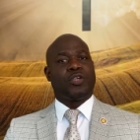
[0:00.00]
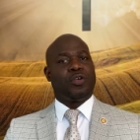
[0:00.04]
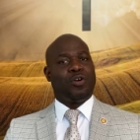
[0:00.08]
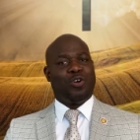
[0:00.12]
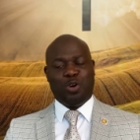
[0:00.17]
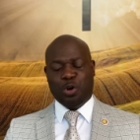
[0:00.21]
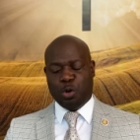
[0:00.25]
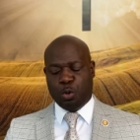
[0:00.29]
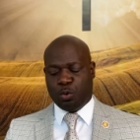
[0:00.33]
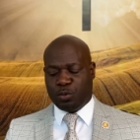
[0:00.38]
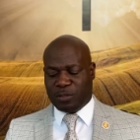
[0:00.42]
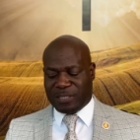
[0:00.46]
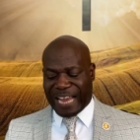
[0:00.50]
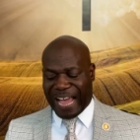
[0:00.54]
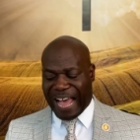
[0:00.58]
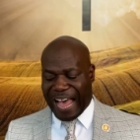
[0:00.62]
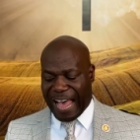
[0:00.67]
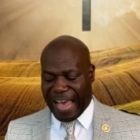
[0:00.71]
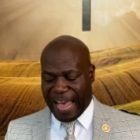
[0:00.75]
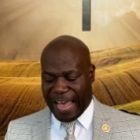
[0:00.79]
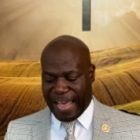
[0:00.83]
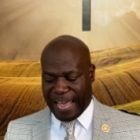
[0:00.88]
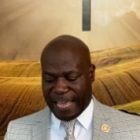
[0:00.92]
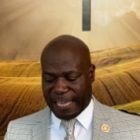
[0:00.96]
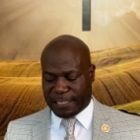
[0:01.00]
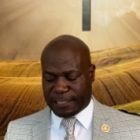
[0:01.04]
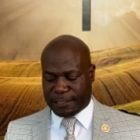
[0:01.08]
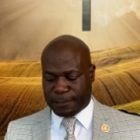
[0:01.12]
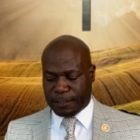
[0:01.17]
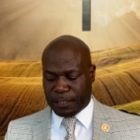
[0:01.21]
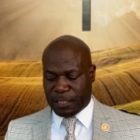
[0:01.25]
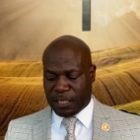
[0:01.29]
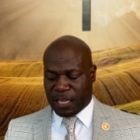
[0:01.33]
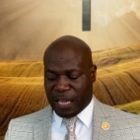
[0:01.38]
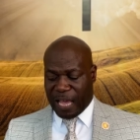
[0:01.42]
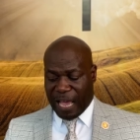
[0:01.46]
who died
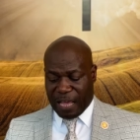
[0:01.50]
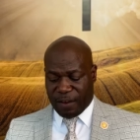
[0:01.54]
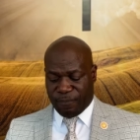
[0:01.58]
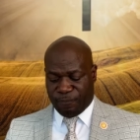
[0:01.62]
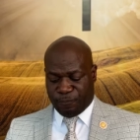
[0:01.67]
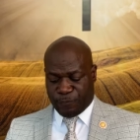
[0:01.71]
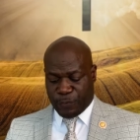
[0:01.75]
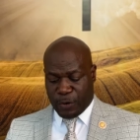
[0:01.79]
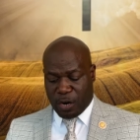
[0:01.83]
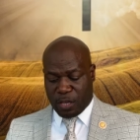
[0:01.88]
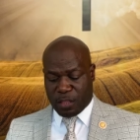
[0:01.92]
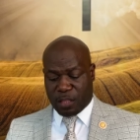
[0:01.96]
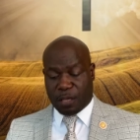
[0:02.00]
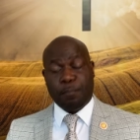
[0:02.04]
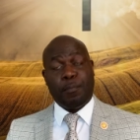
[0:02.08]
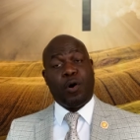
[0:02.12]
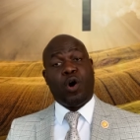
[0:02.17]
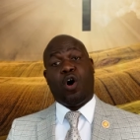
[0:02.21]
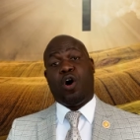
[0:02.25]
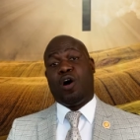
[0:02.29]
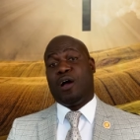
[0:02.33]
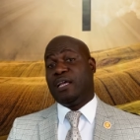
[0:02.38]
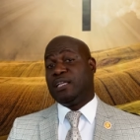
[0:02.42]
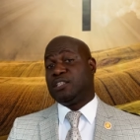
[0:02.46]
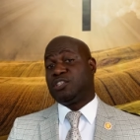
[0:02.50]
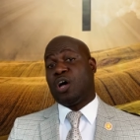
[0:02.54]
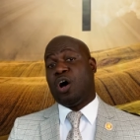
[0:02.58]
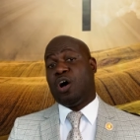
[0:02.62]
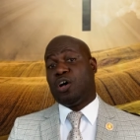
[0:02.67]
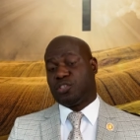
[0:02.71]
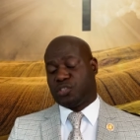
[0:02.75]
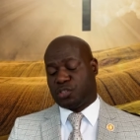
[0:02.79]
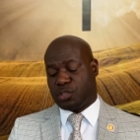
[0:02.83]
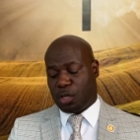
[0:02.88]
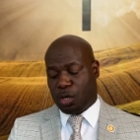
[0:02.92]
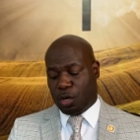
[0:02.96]
and furthermore is
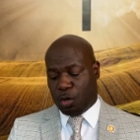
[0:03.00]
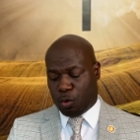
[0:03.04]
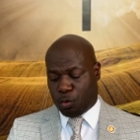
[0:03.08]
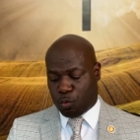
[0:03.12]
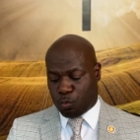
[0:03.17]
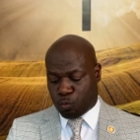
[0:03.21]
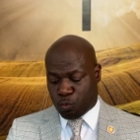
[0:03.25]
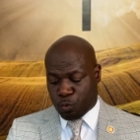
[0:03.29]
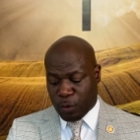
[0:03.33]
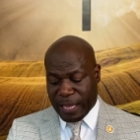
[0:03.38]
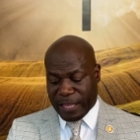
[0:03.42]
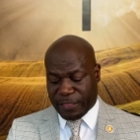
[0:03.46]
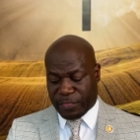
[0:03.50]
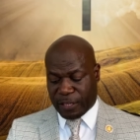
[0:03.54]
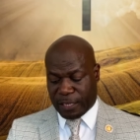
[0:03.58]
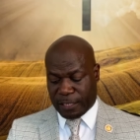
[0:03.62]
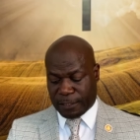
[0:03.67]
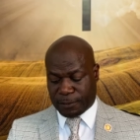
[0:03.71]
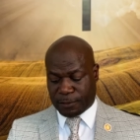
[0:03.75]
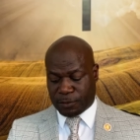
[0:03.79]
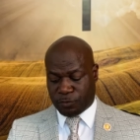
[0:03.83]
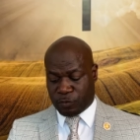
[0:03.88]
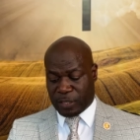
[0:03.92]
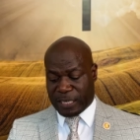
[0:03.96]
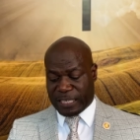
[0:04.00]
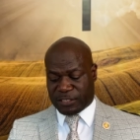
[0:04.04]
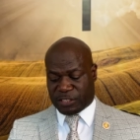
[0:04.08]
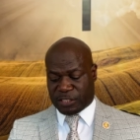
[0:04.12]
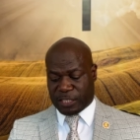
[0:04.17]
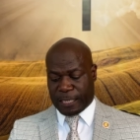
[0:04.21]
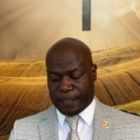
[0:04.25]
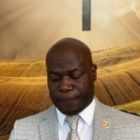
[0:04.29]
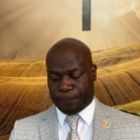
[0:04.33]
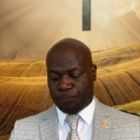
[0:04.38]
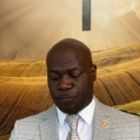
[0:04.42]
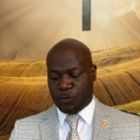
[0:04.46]
also risen,
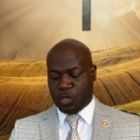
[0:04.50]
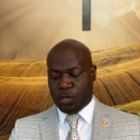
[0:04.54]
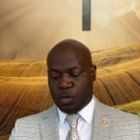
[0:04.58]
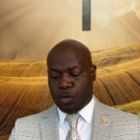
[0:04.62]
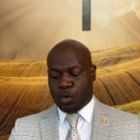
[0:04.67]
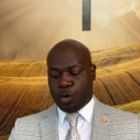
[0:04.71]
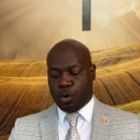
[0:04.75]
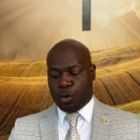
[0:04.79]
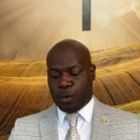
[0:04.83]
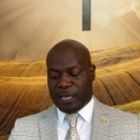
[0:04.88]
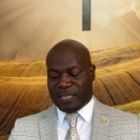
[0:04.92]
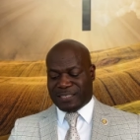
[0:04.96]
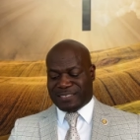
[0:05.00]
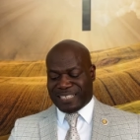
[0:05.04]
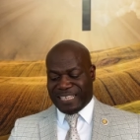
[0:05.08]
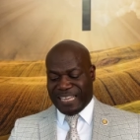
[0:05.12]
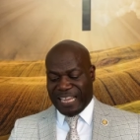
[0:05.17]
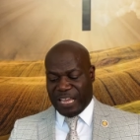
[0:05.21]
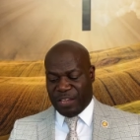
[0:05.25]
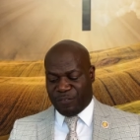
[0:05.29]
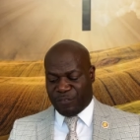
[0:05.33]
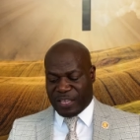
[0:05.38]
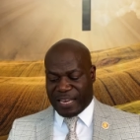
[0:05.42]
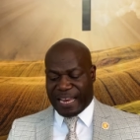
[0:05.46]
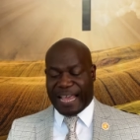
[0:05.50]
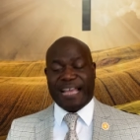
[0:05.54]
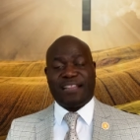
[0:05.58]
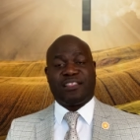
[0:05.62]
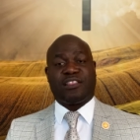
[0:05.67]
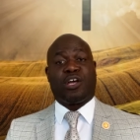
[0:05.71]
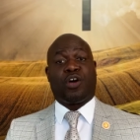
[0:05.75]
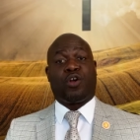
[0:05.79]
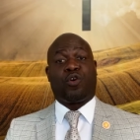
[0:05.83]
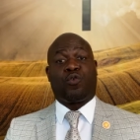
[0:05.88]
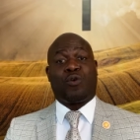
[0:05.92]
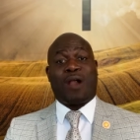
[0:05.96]
risen, who is even at
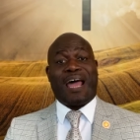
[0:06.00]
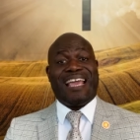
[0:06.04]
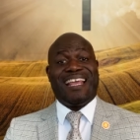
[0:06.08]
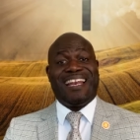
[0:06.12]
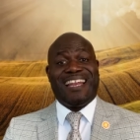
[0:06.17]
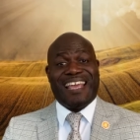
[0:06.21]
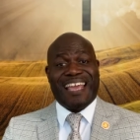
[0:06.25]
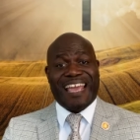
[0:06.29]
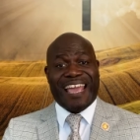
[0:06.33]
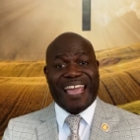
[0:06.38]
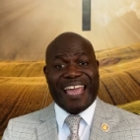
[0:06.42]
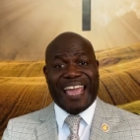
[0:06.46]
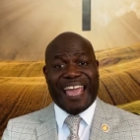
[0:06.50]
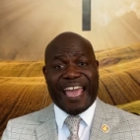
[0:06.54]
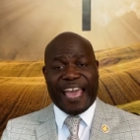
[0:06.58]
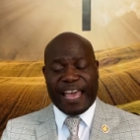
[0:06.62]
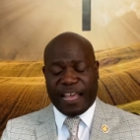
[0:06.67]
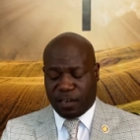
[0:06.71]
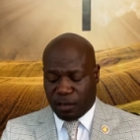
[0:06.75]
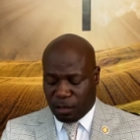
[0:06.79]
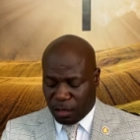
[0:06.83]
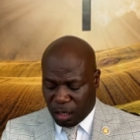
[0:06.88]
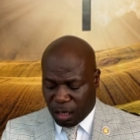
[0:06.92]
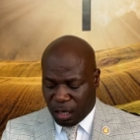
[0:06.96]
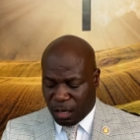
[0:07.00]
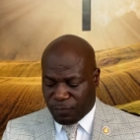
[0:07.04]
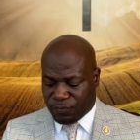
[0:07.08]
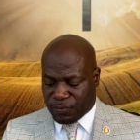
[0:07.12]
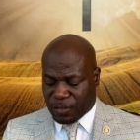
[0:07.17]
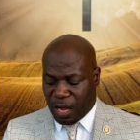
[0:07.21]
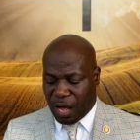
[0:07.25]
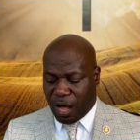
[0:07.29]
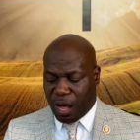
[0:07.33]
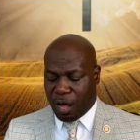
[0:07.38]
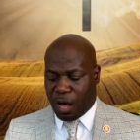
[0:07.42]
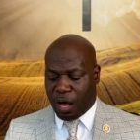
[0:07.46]
the right hand of
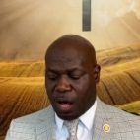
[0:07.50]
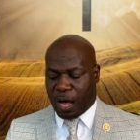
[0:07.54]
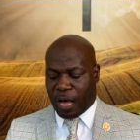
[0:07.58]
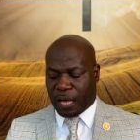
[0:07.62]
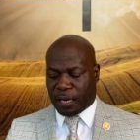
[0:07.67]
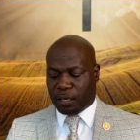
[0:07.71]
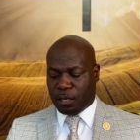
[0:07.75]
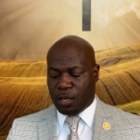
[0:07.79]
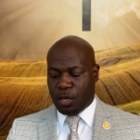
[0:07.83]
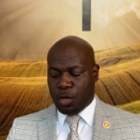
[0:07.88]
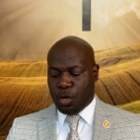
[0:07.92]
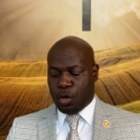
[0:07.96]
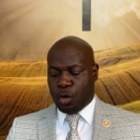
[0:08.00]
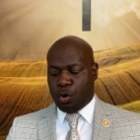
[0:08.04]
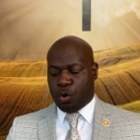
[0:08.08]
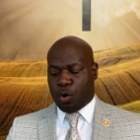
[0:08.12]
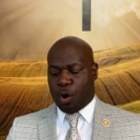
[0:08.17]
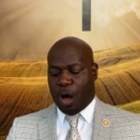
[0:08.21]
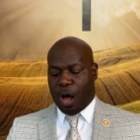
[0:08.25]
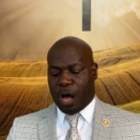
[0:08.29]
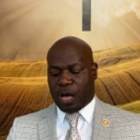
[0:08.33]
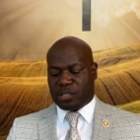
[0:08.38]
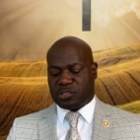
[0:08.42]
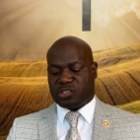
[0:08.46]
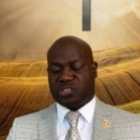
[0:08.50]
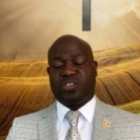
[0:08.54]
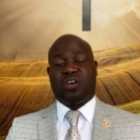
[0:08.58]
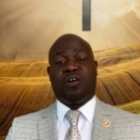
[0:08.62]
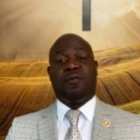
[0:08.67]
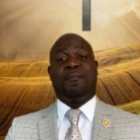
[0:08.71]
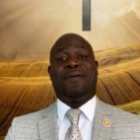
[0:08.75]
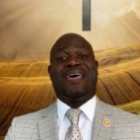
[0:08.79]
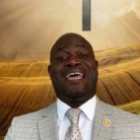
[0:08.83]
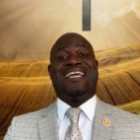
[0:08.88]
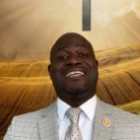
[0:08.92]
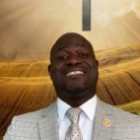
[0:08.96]
God, who also
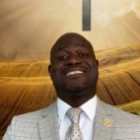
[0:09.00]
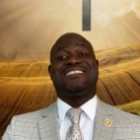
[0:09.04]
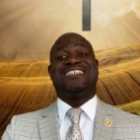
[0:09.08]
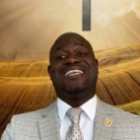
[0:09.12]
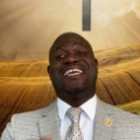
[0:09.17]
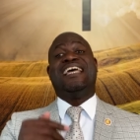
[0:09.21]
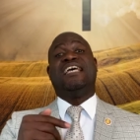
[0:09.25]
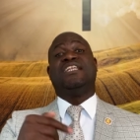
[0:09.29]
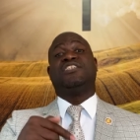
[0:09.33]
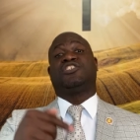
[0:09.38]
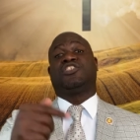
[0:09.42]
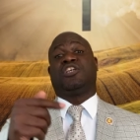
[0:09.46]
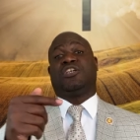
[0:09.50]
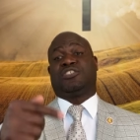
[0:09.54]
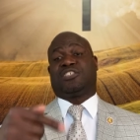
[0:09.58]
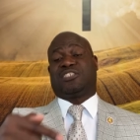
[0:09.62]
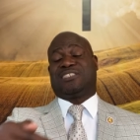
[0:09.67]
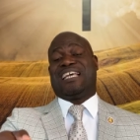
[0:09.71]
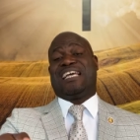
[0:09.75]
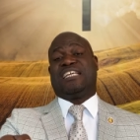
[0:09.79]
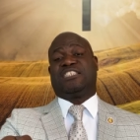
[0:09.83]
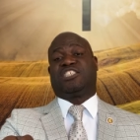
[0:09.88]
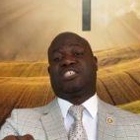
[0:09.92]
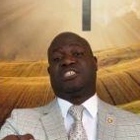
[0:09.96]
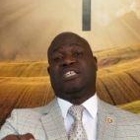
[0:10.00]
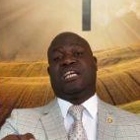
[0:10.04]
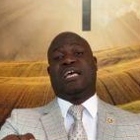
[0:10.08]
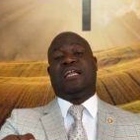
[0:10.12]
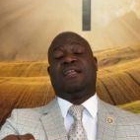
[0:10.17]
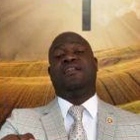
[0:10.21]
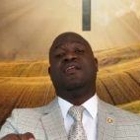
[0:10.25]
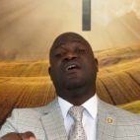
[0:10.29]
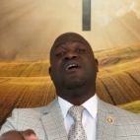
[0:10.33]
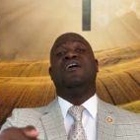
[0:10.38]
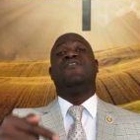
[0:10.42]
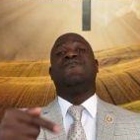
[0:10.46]
makes
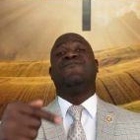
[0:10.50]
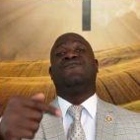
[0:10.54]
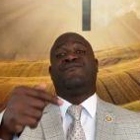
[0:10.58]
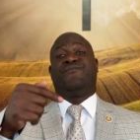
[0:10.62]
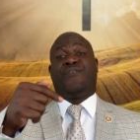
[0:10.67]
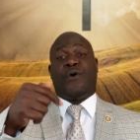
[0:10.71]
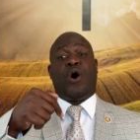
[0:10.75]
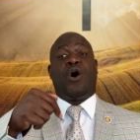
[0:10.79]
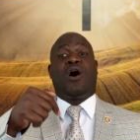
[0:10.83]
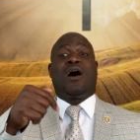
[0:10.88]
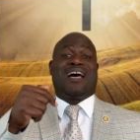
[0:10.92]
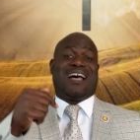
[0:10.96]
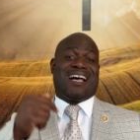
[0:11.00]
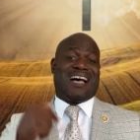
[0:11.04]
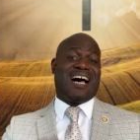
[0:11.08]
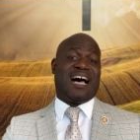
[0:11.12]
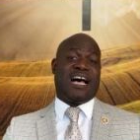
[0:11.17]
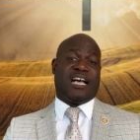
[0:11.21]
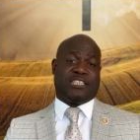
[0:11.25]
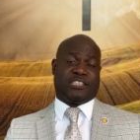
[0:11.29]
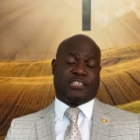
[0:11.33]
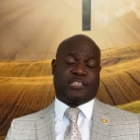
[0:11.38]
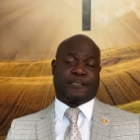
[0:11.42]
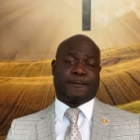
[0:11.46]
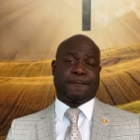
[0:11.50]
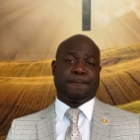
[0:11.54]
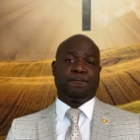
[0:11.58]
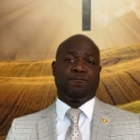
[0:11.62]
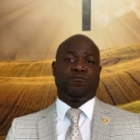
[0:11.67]
intercession for us.